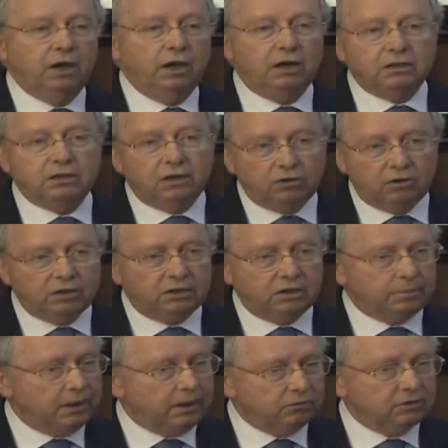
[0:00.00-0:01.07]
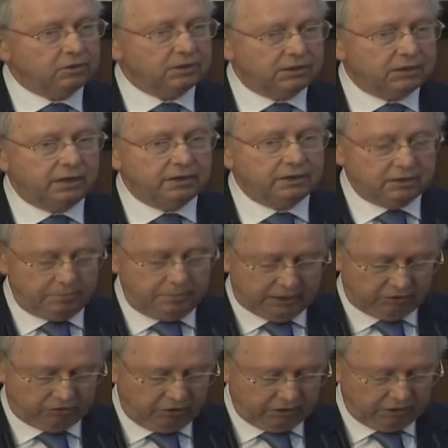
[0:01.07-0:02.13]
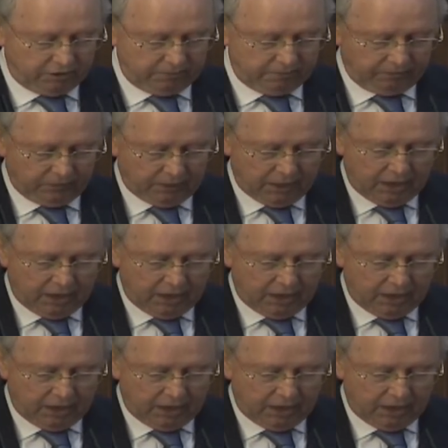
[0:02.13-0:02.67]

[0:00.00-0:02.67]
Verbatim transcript: heard a lot about science metrics.